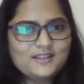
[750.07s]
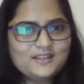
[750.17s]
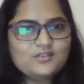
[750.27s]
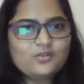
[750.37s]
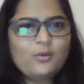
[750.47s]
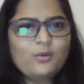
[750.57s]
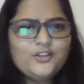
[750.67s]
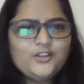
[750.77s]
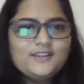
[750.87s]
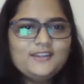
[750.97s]
So
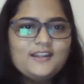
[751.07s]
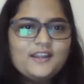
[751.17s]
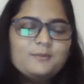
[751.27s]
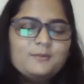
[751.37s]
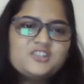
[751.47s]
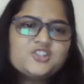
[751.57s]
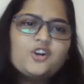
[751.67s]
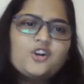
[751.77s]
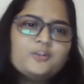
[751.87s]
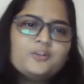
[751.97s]
what do you think are the major
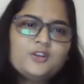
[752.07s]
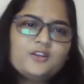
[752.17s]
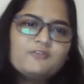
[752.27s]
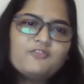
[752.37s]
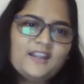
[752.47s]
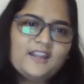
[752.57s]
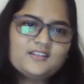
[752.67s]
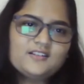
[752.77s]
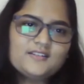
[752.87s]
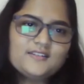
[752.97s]
contributing
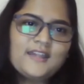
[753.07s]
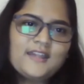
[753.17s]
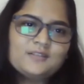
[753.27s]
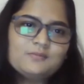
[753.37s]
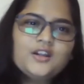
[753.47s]
factors that